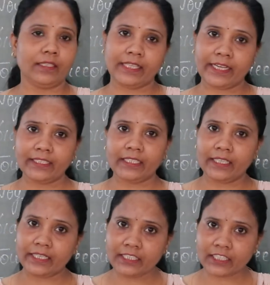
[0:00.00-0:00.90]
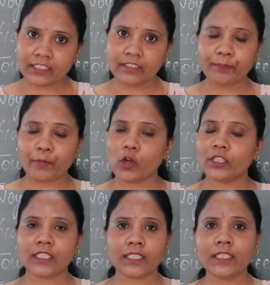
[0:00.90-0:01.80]
then its
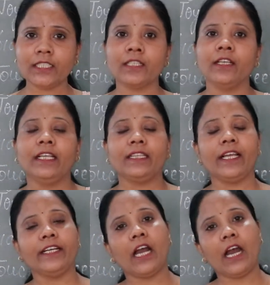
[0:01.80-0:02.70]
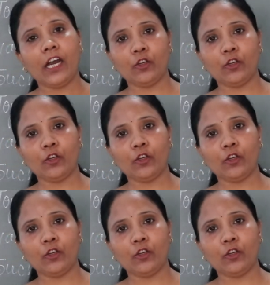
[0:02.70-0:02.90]
process, then